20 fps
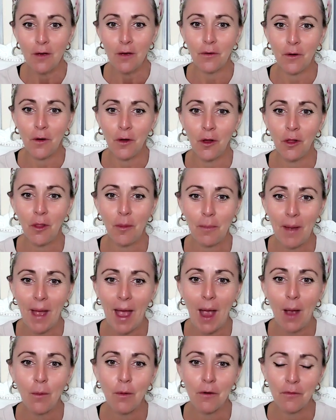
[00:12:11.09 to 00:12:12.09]
for all the
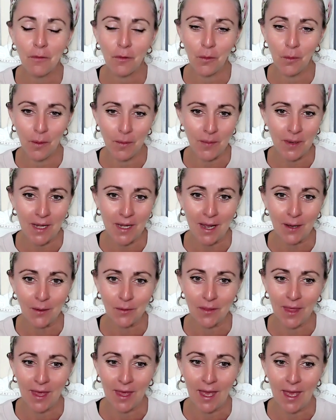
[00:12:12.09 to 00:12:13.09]
powerful women
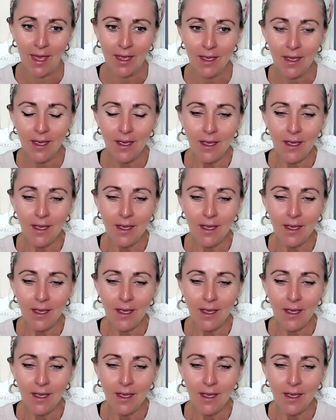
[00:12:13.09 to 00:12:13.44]
out there.